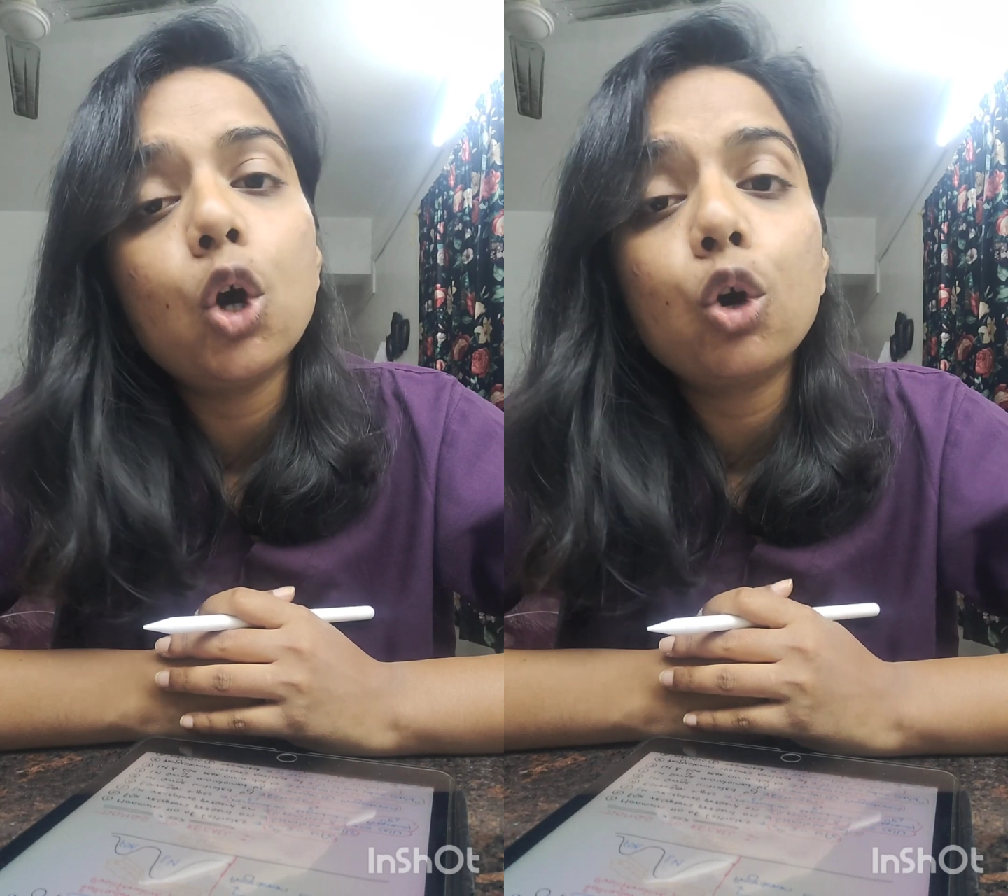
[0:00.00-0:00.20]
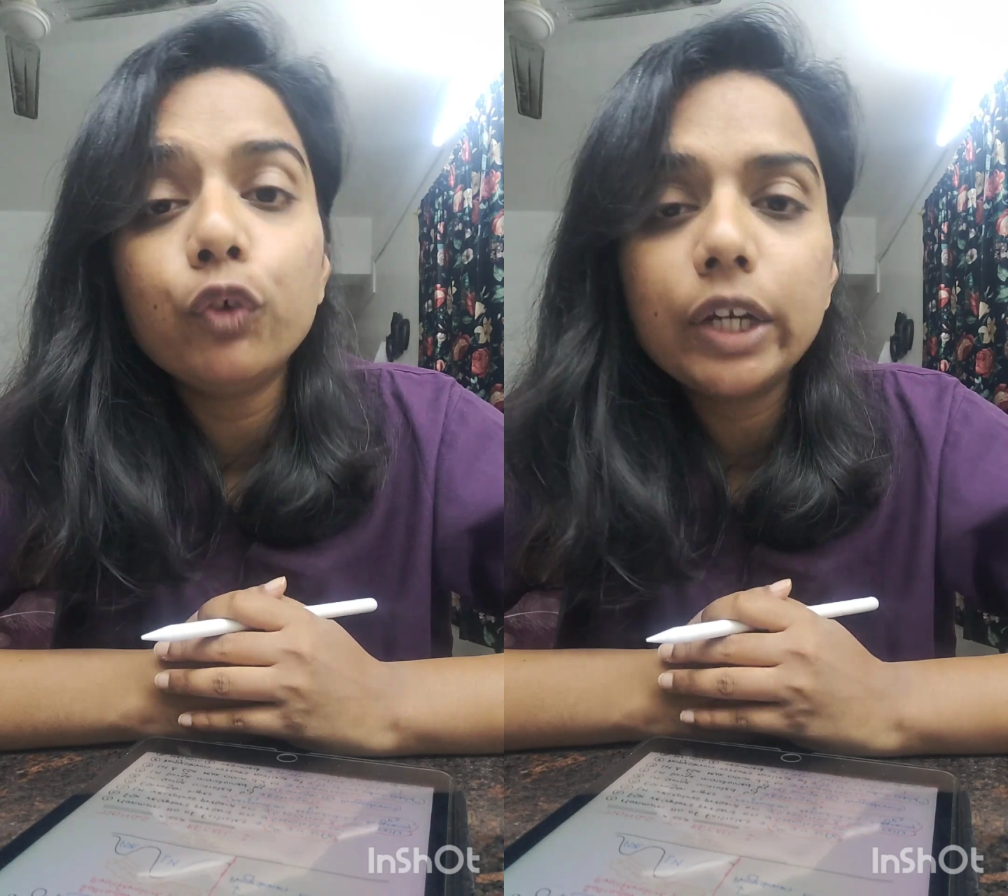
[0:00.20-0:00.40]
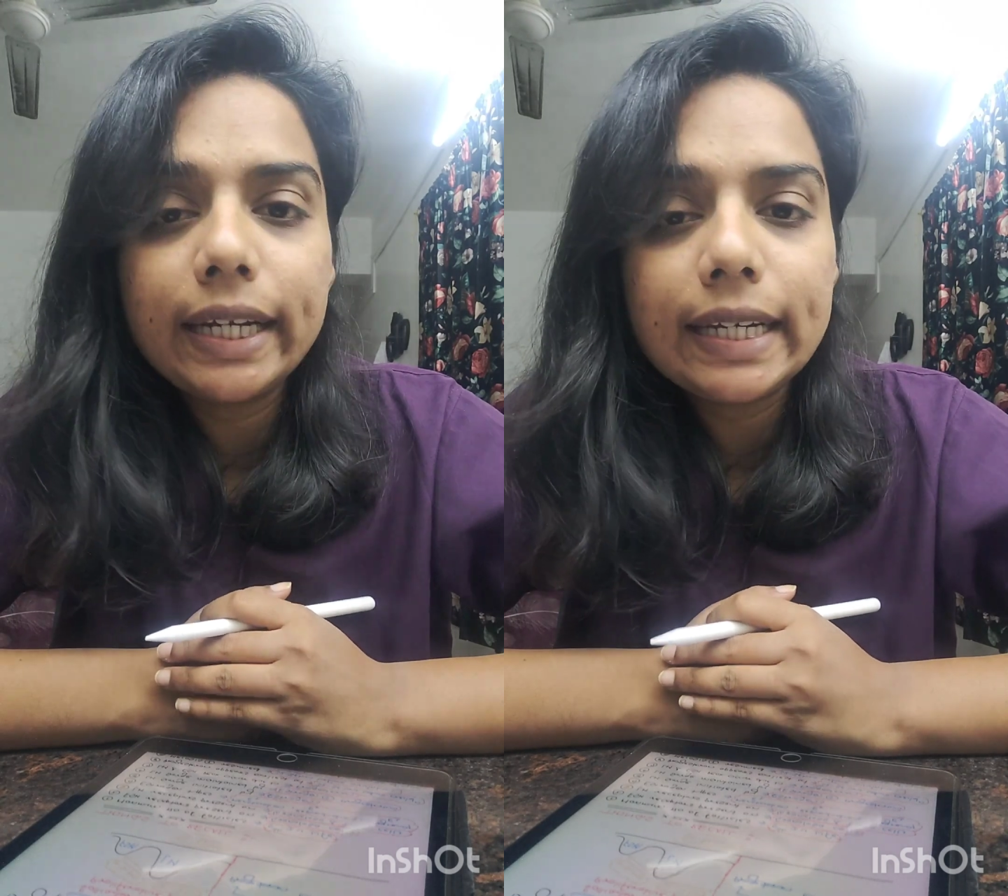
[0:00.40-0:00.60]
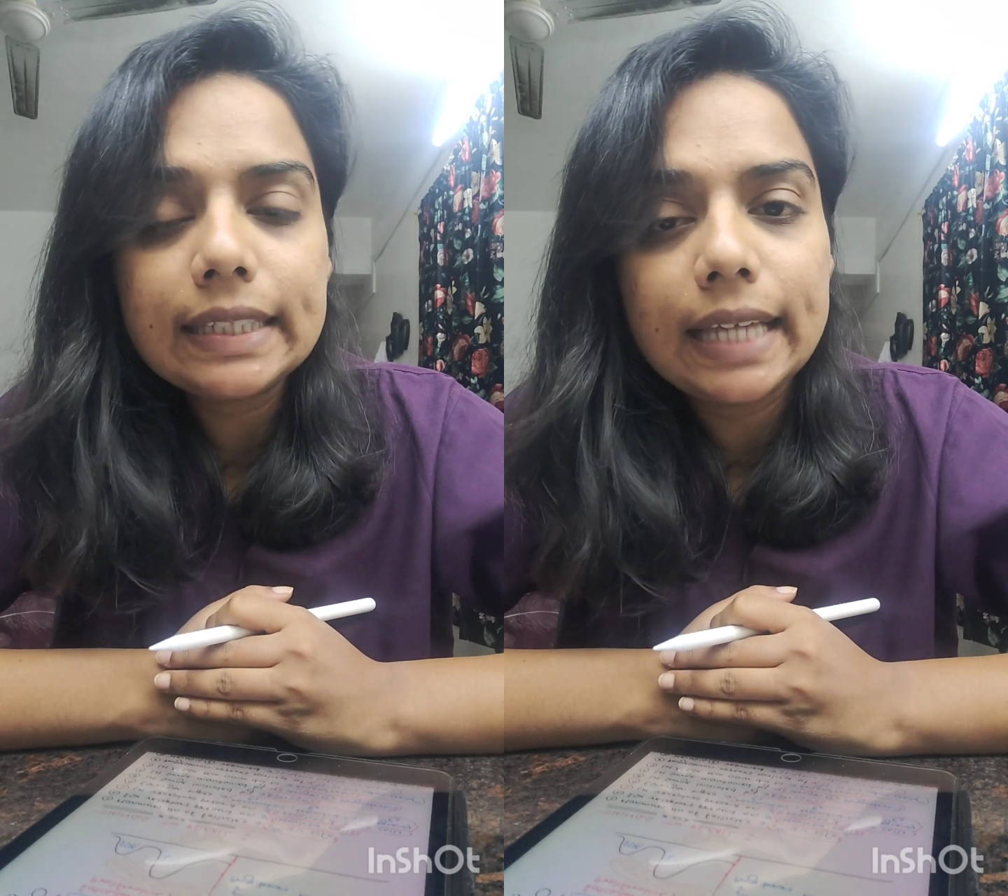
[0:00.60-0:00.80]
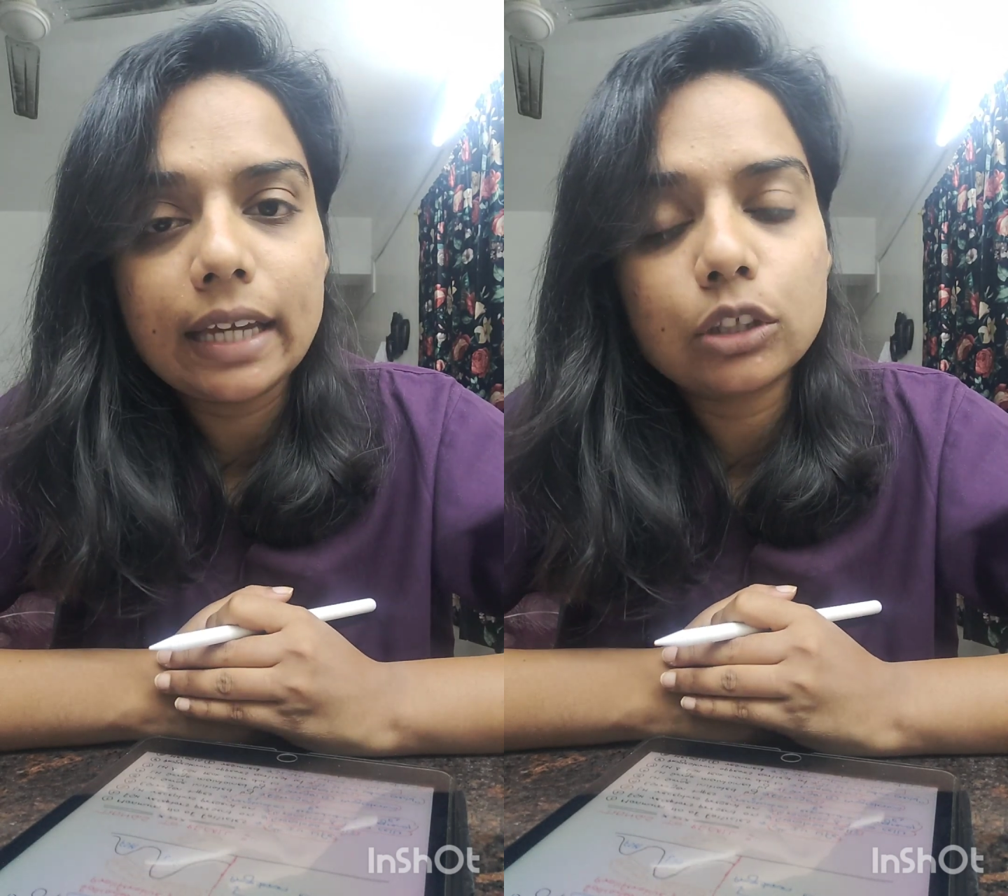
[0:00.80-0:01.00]
ovulatory
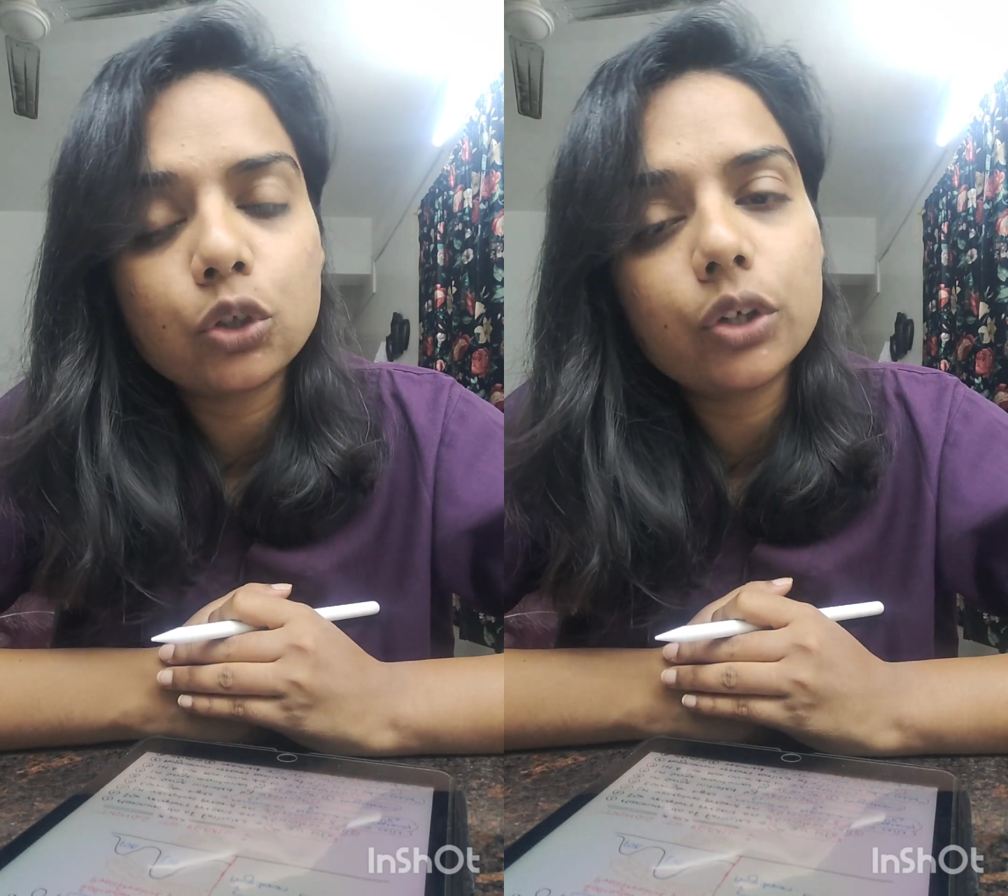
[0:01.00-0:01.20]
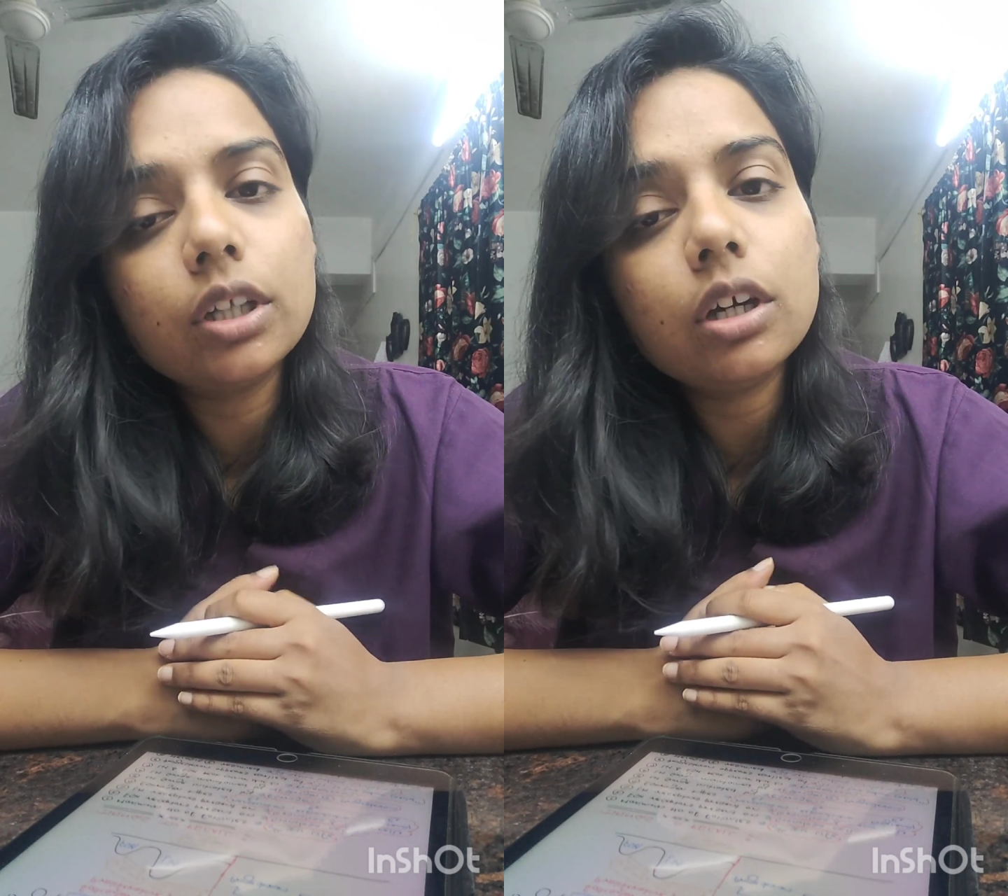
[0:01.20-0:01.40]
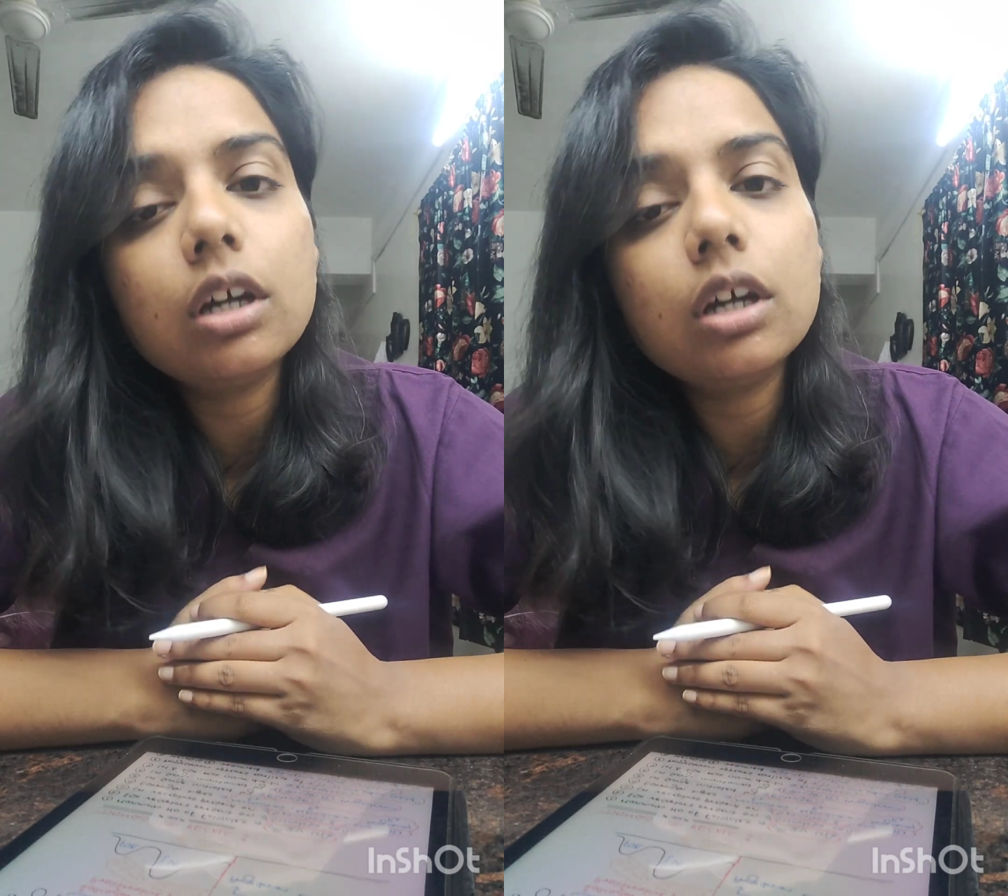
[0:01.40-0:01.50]
cycles or the